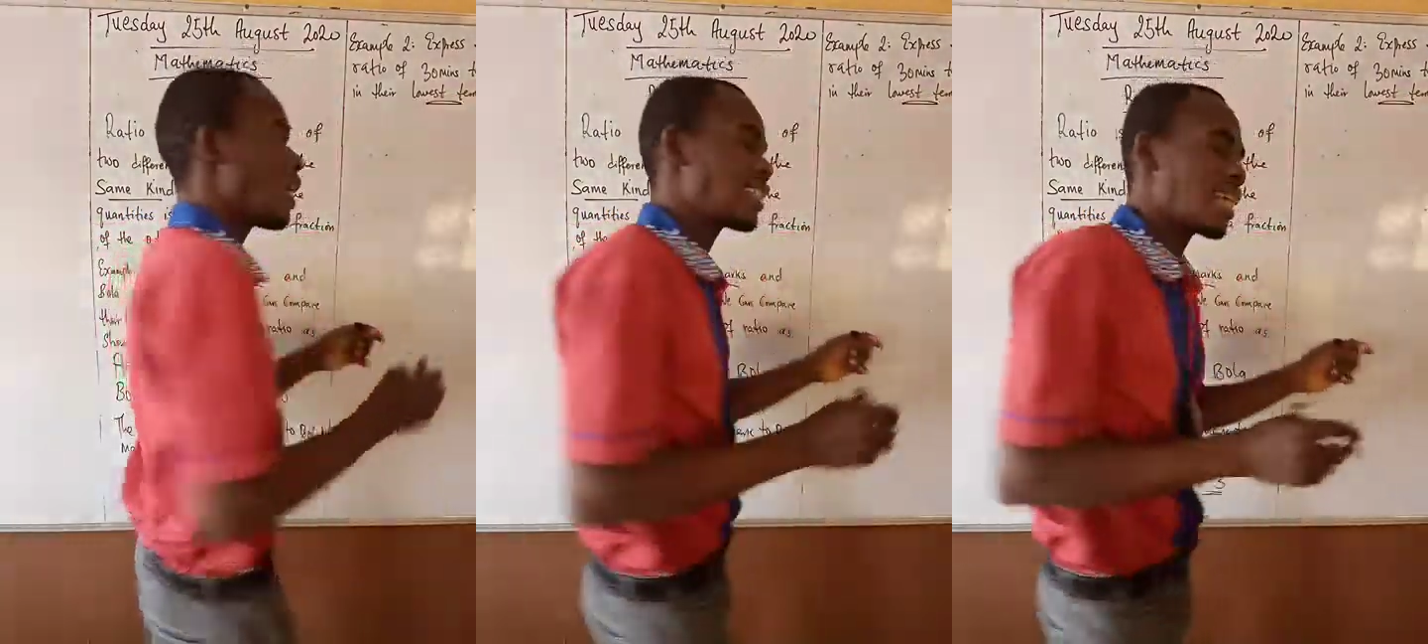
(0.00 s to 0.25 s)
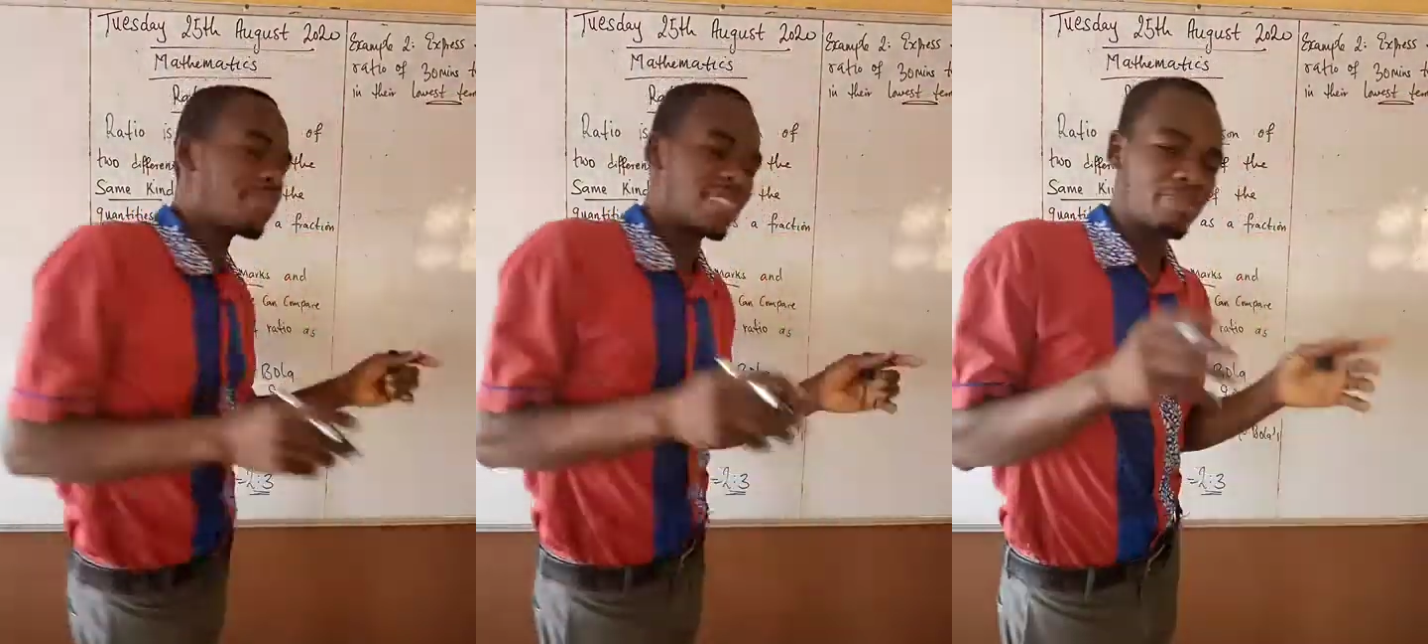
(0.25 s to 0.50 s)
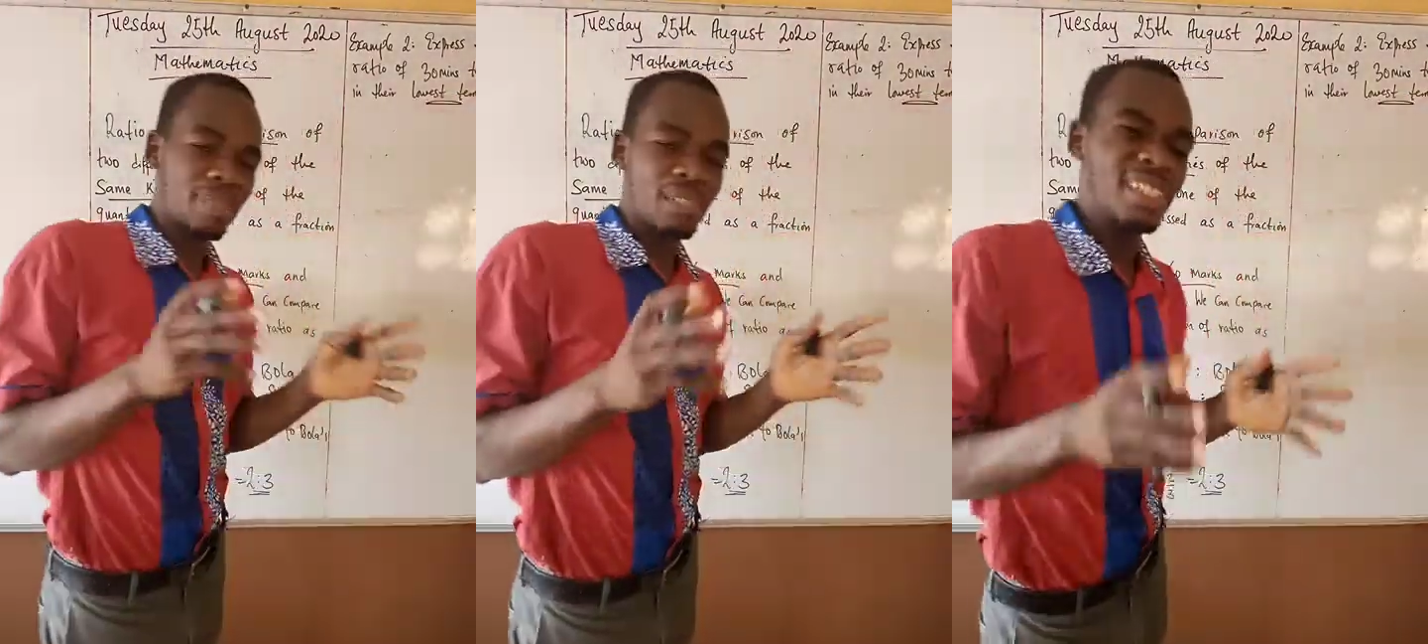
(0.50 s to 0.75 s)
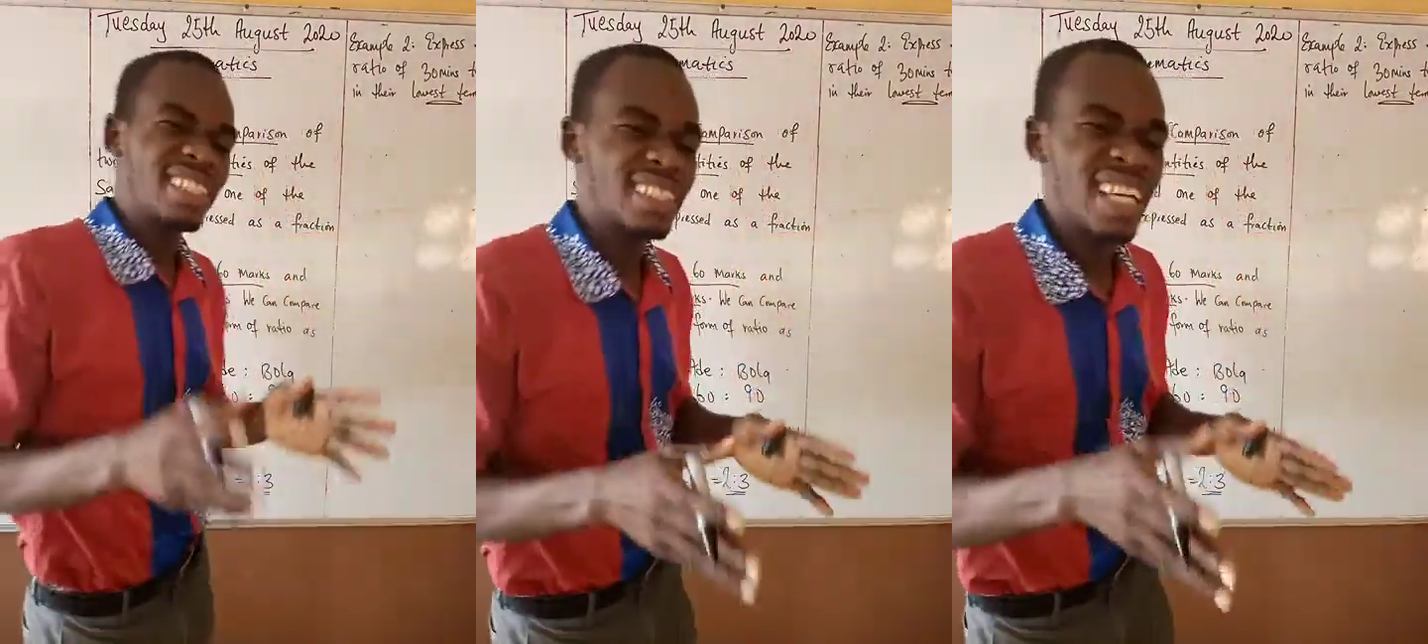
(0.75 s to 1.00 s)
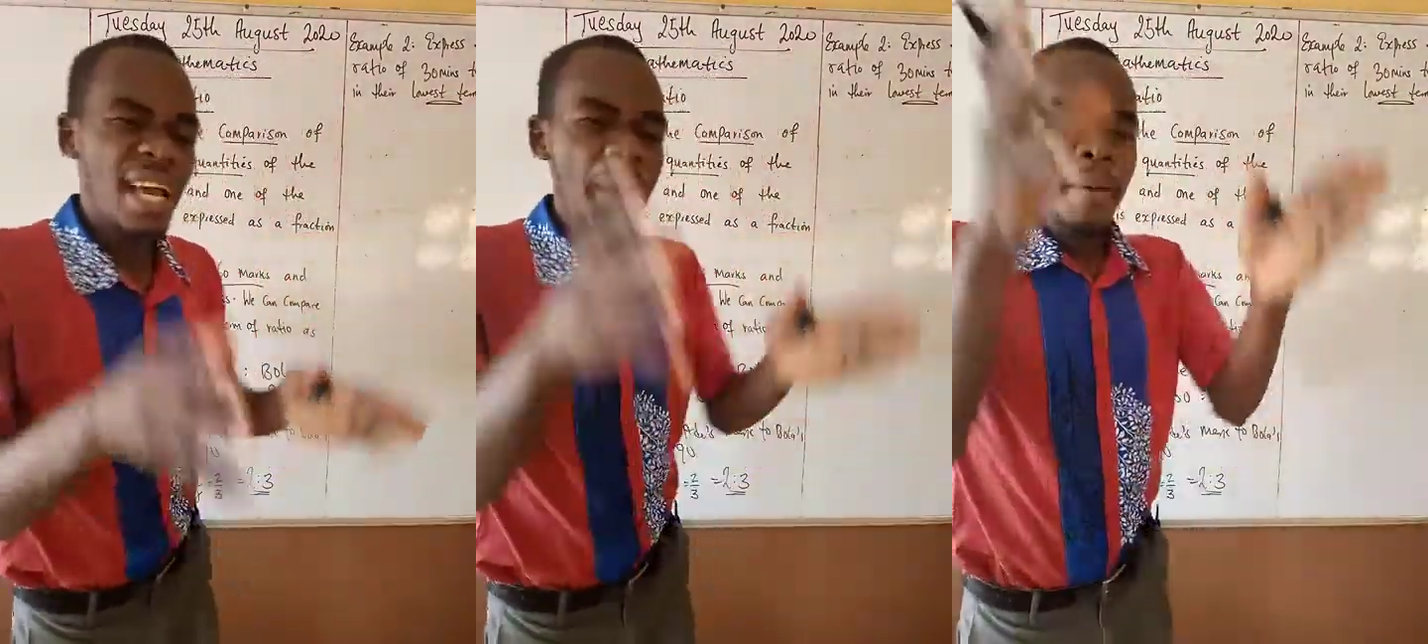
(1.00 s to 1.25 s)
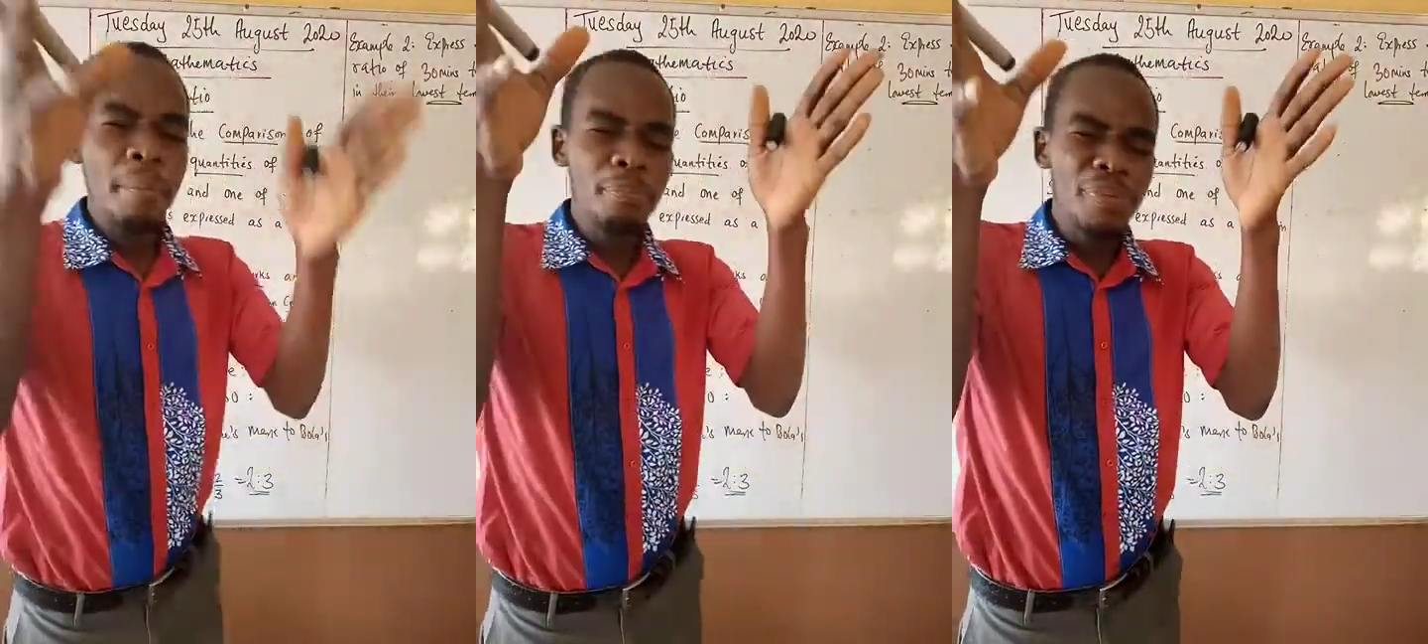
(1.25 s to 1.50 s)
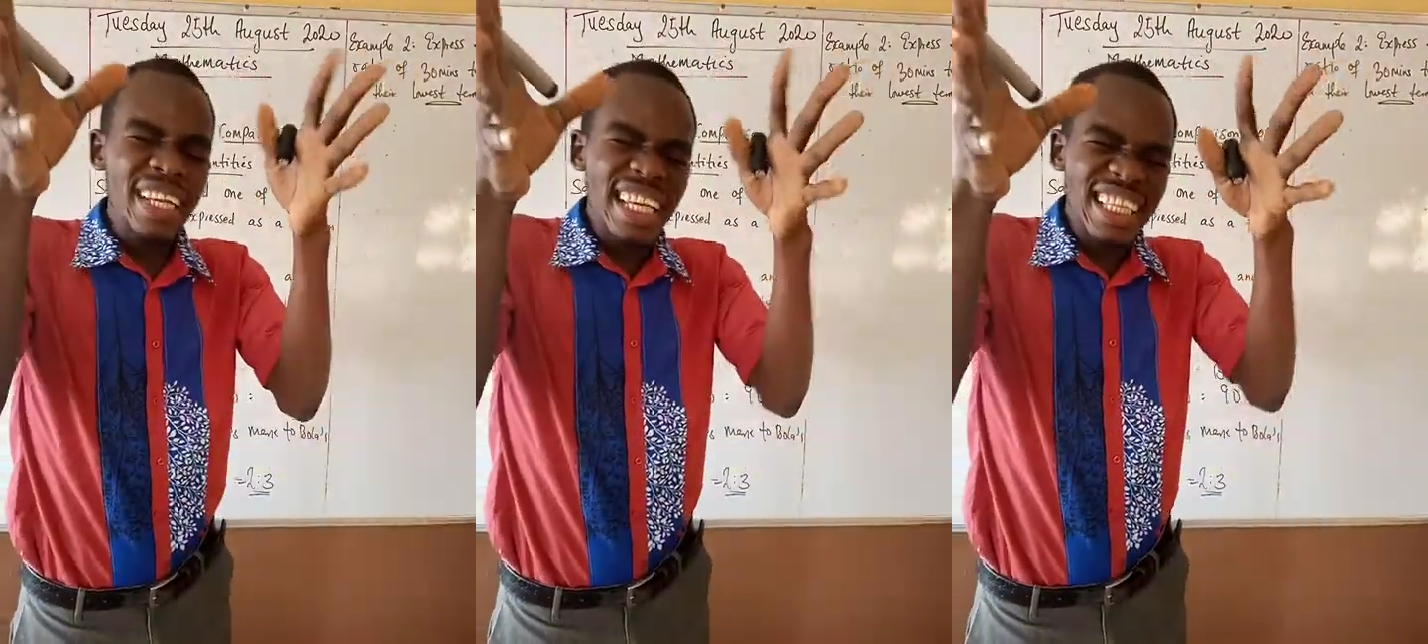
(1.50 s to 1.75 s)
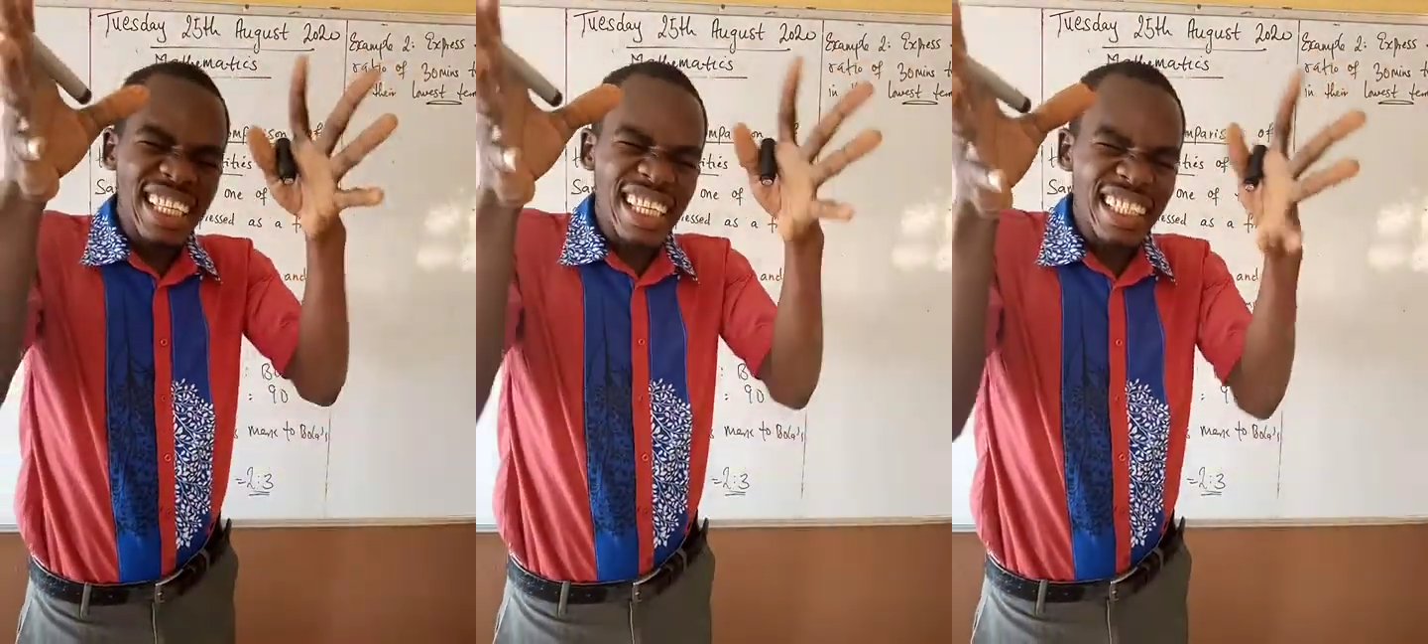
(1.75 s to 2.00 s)
term simply means
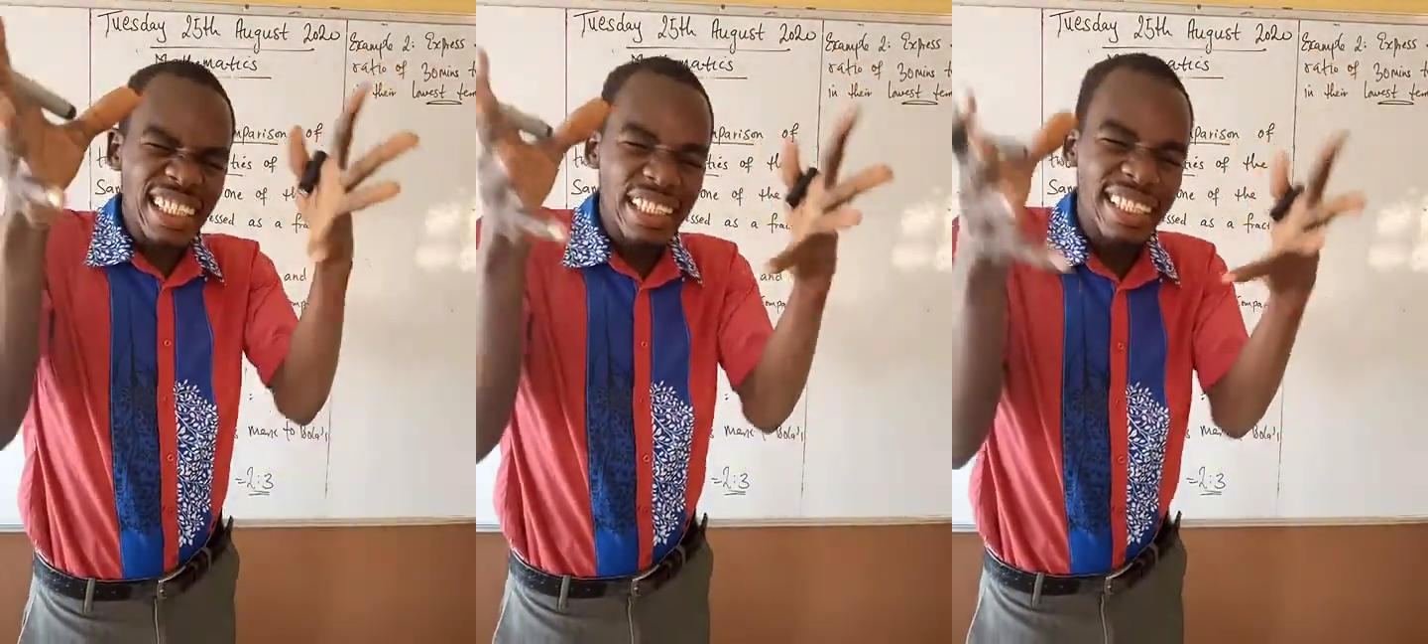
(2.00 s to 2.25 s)
bringing